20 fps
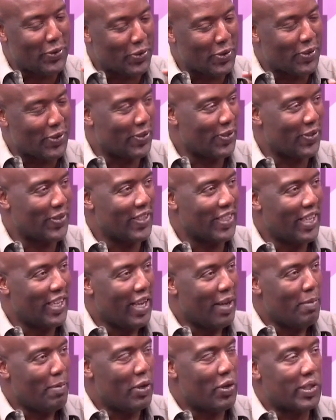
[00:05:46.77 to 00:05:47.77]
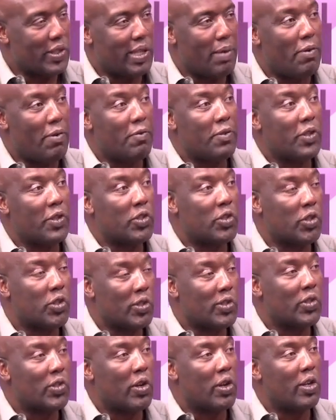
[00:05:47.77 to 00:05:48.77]
to those songs, because some of those
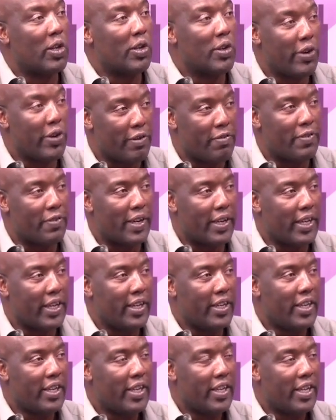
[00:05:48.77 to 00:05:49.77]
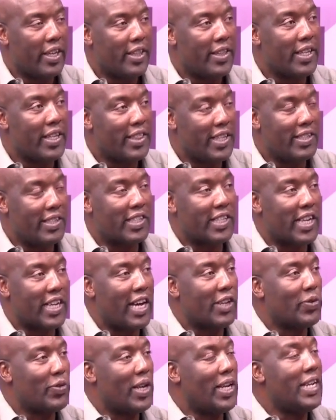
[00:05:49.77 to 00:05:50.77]
songs glorify the things that
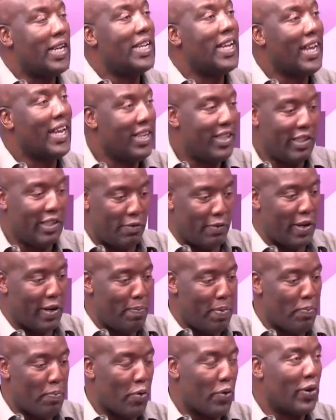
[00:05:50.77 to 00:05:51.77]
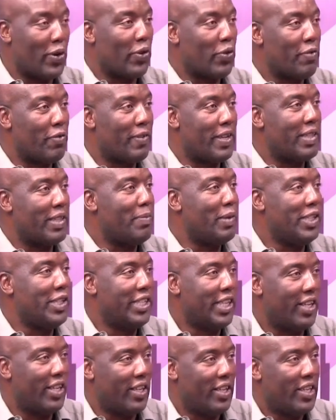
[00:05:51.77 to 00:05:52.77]
actually land these very people, glorify them in
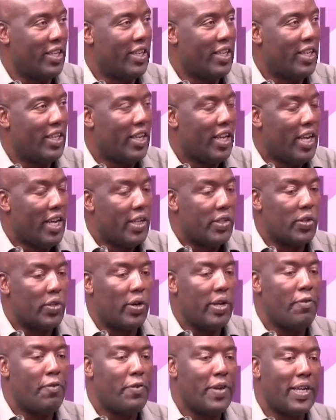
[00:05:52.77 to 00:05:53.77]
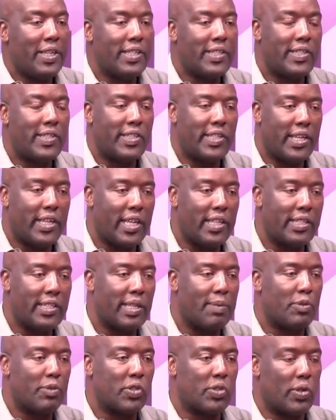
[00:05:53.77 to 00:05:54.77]
jail. So if we're just singing
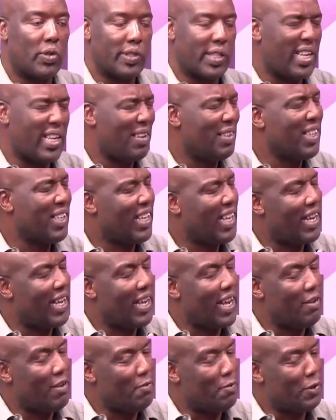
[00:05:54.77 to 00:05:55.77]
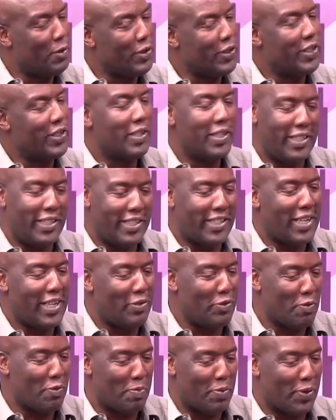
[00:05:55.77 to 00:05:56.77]
some songs, and it's
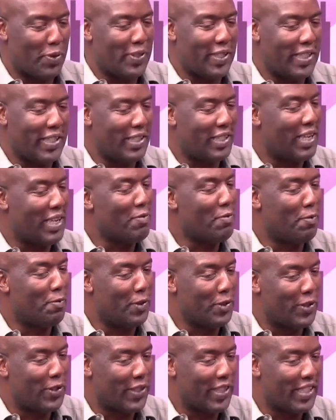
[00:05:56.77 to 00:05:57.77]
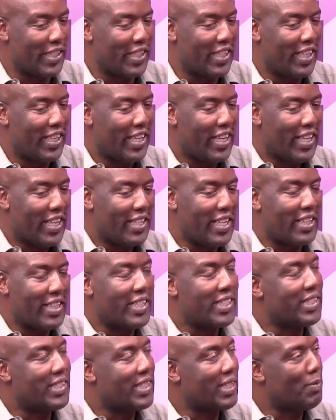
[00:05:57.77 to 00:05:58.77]
nice you brought it. It's unfortunate that
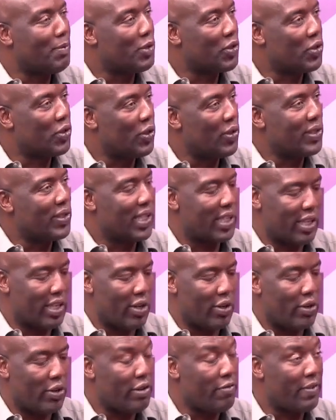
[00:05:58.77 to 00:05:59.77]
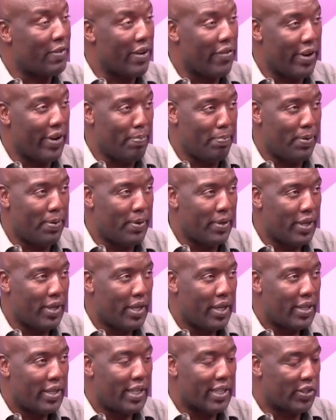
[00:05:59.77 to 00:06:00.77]
there's some songs that glorify rape.
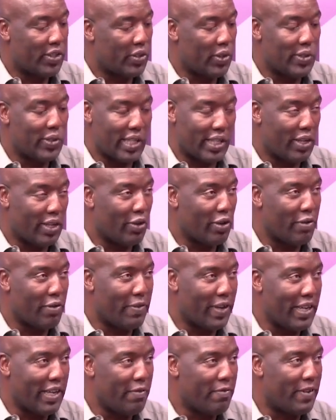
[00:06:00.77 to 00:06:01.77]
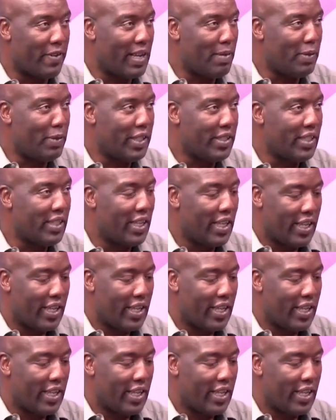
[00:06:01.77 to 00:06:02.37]
There are songs that glorify defilement.